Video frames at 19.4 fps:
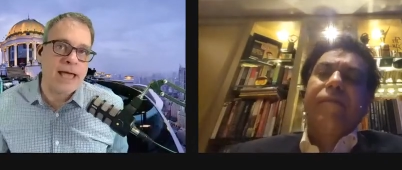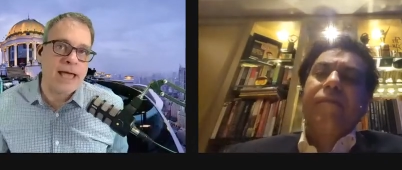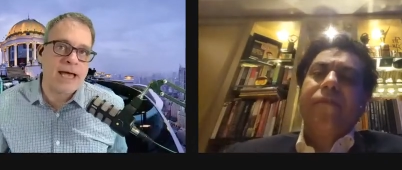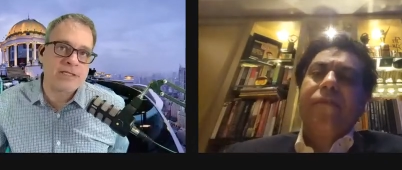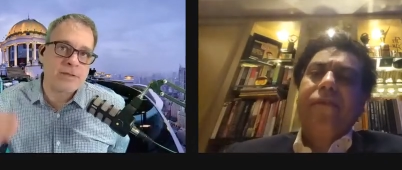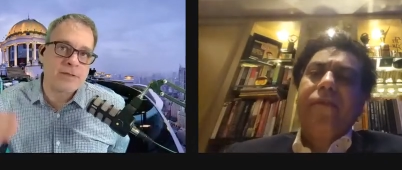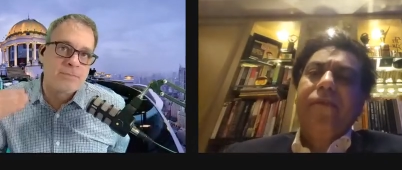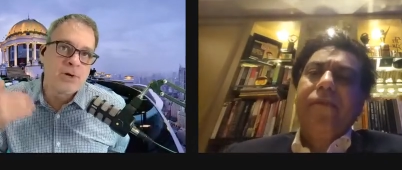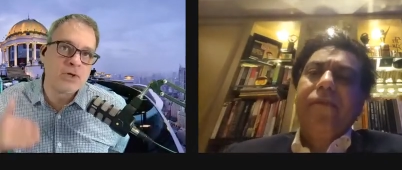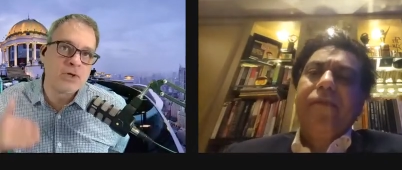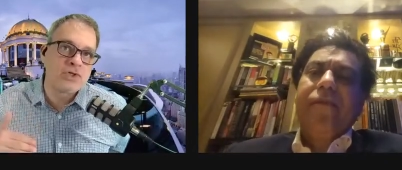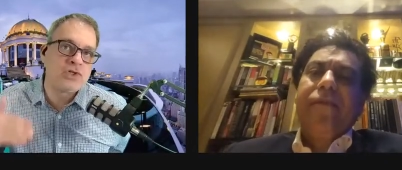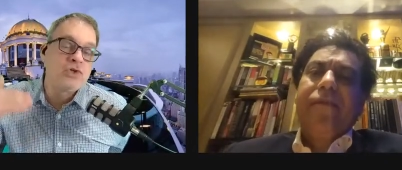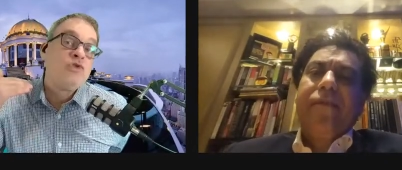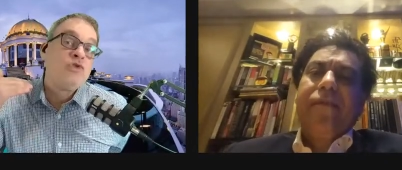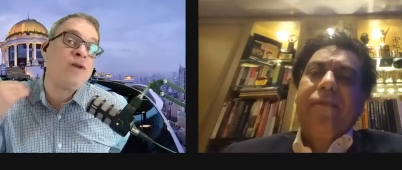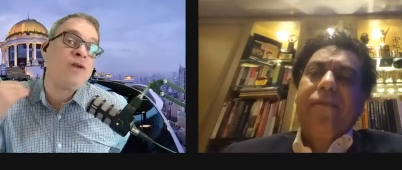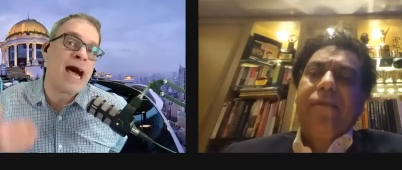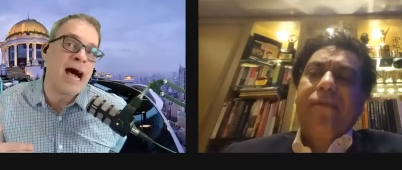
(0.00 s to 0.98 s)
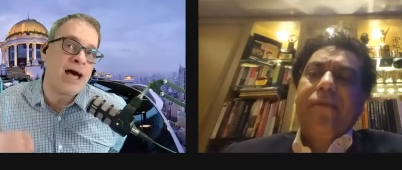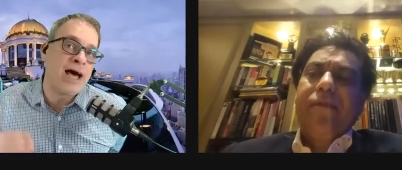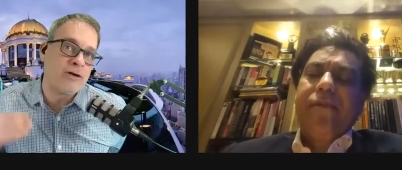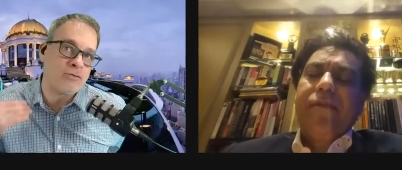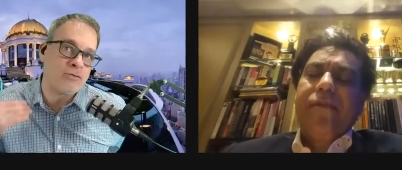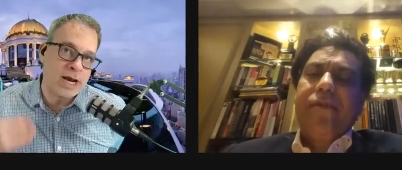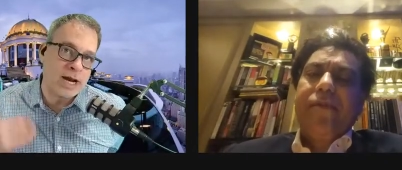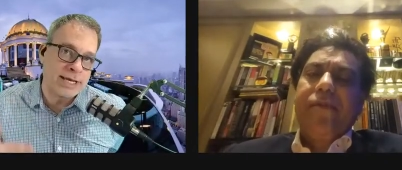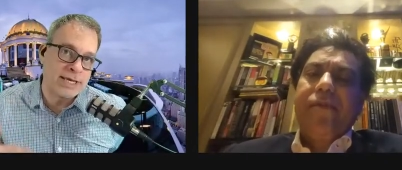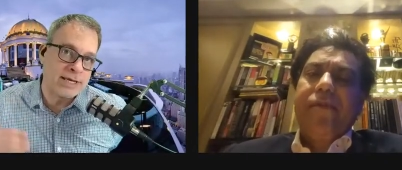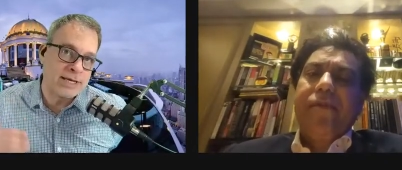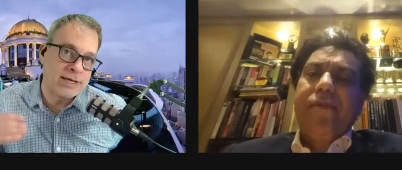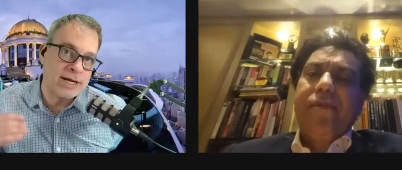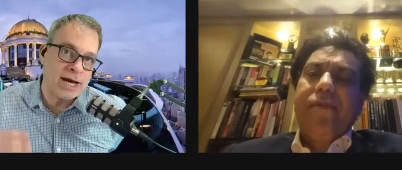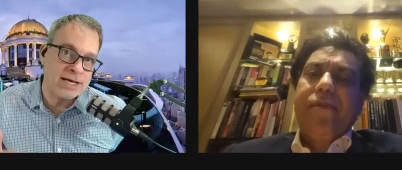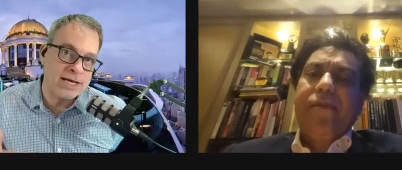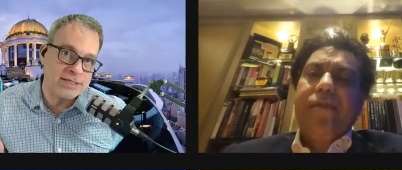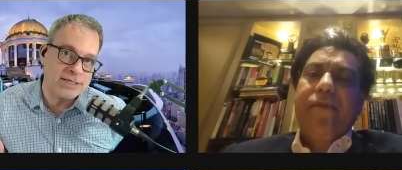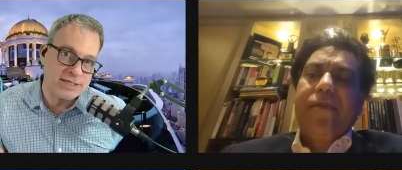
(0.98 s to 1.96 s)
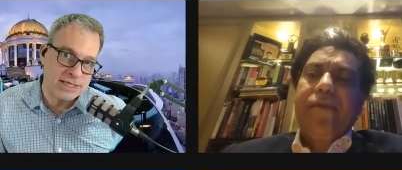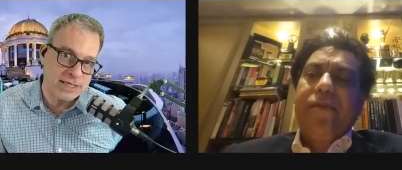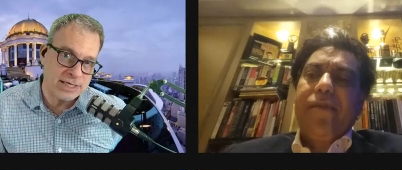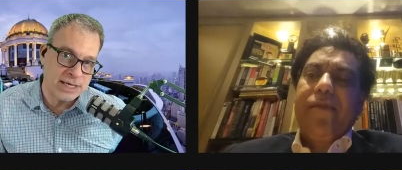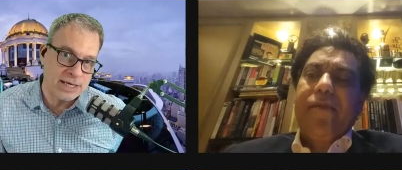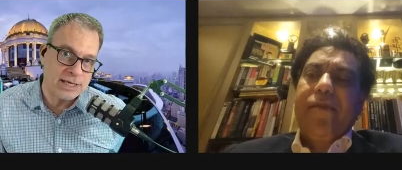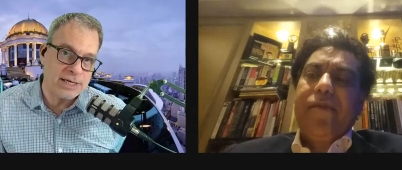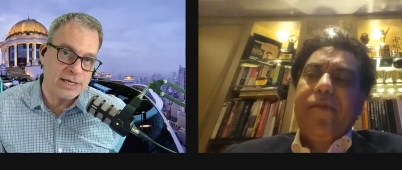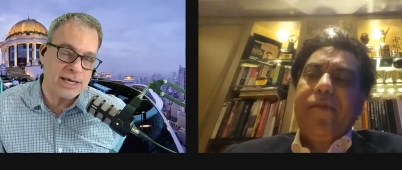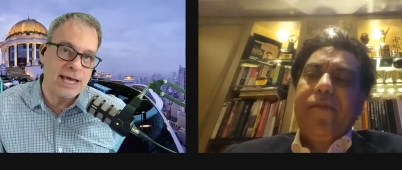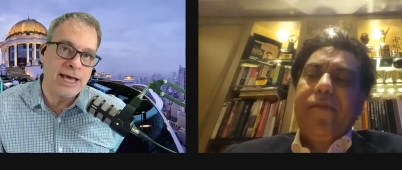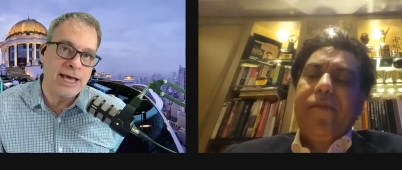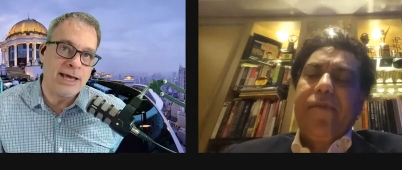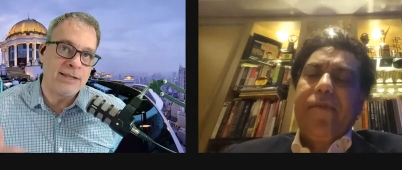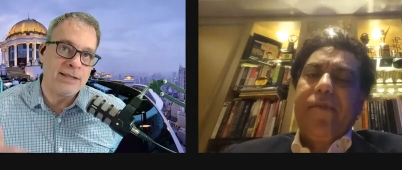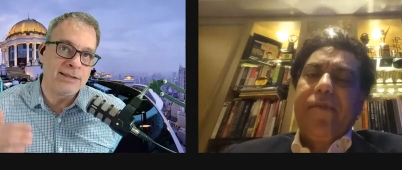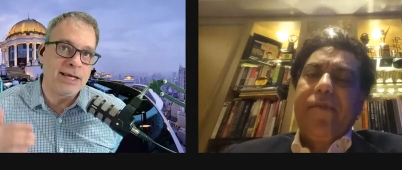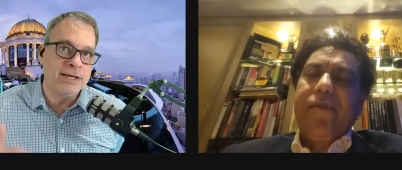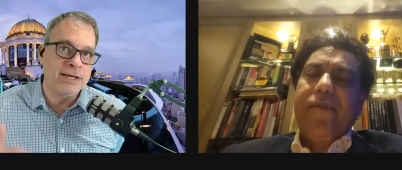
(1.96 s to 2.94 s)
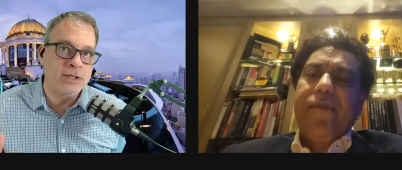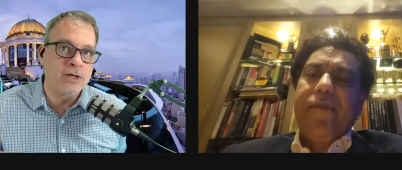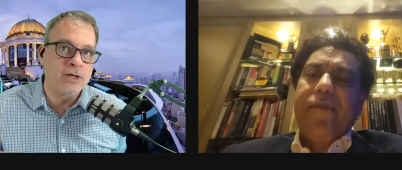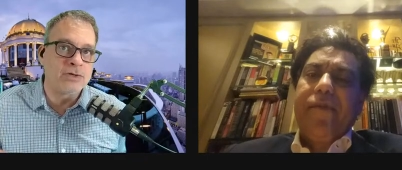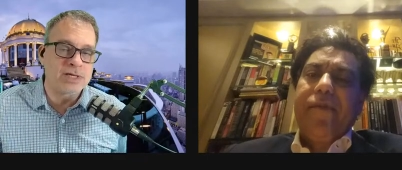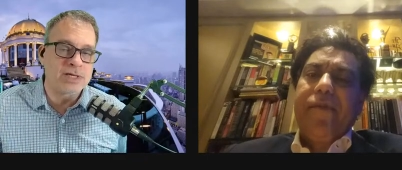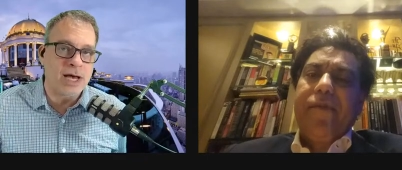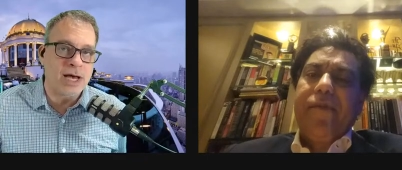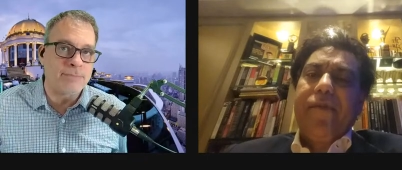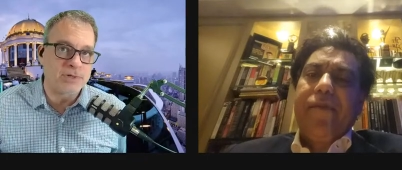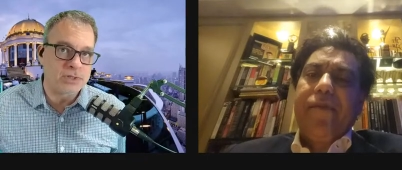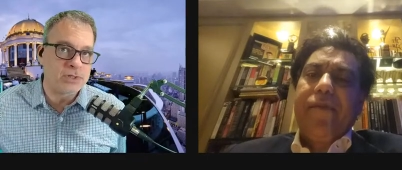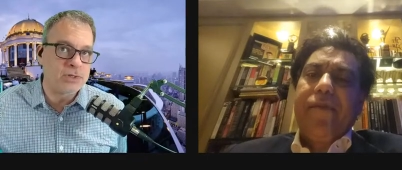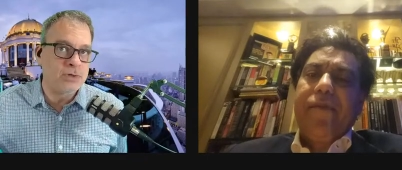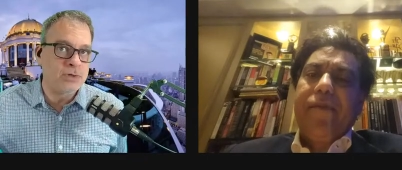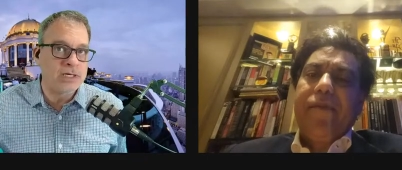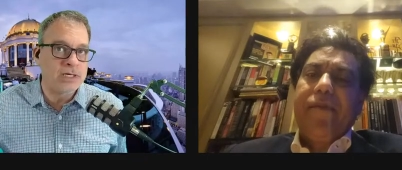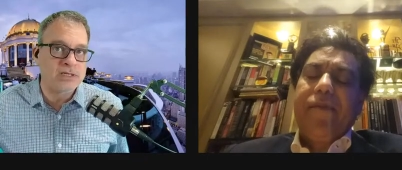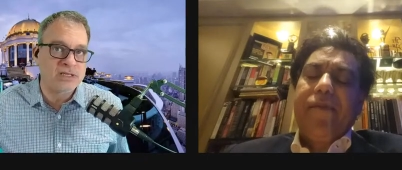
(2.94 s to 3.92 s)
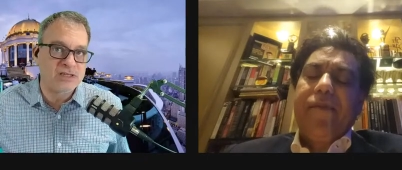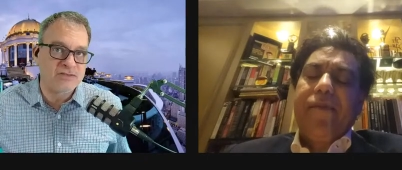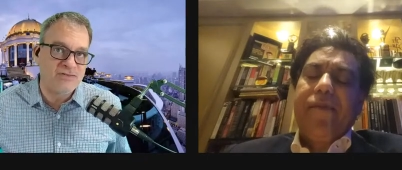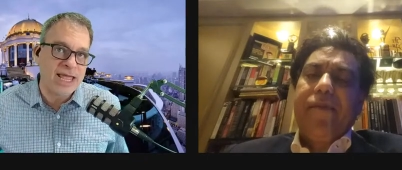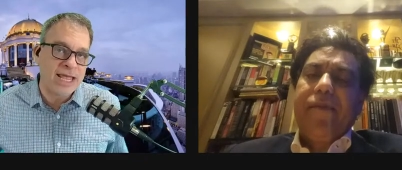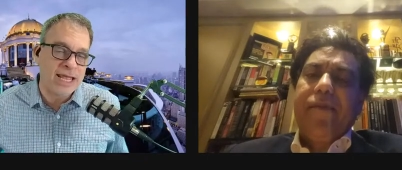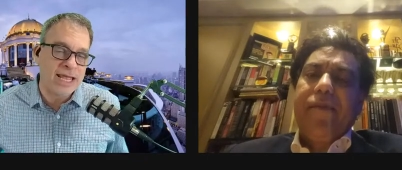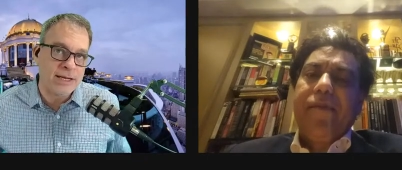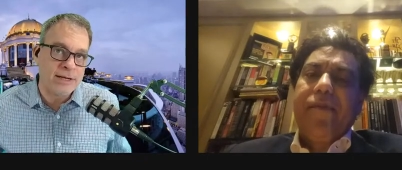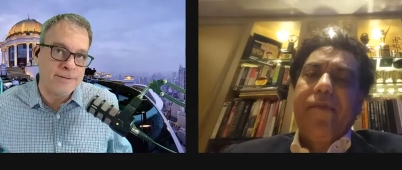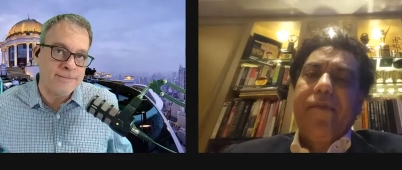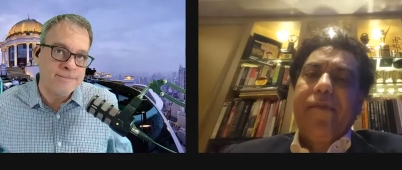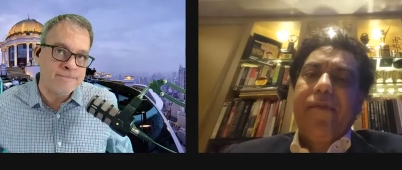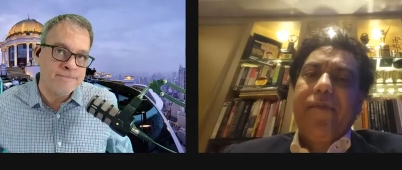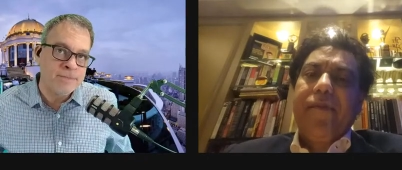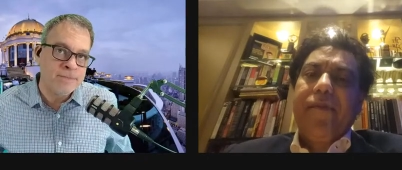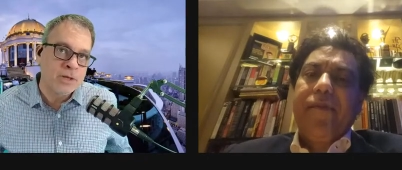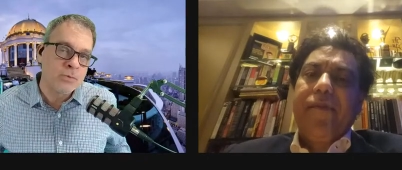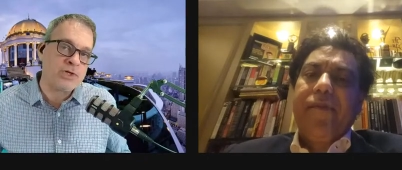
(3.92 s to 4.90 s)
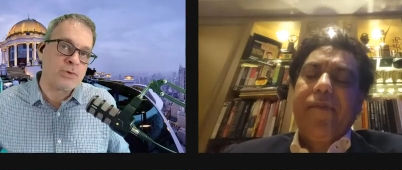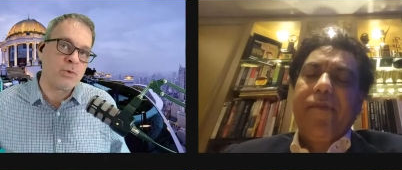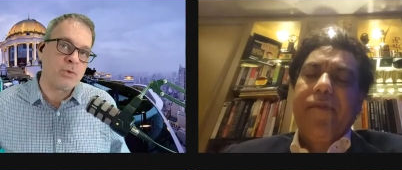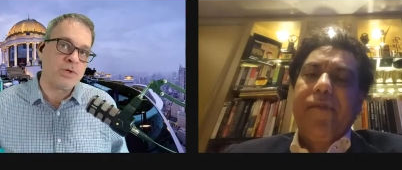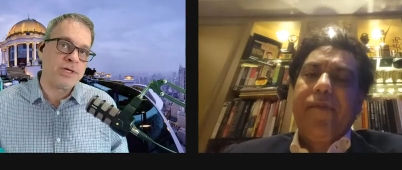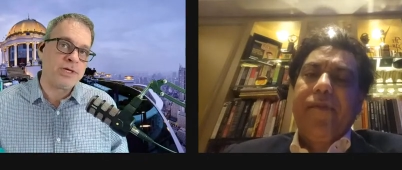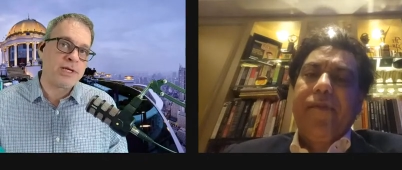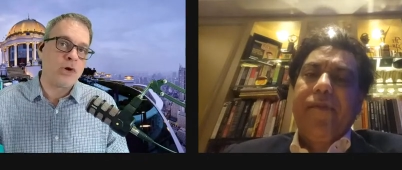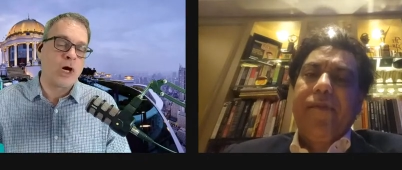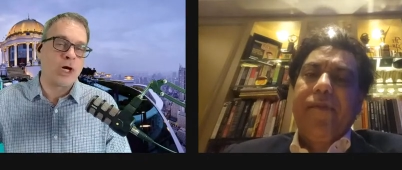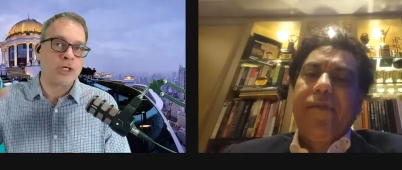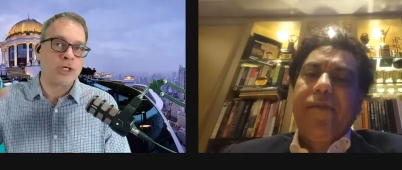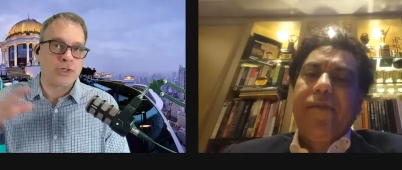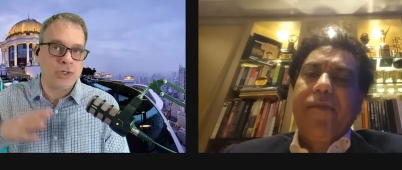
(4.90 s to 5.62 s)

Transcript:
Speaker 1: as opposed to not recognizing it and letting those opportunities fade, which would cause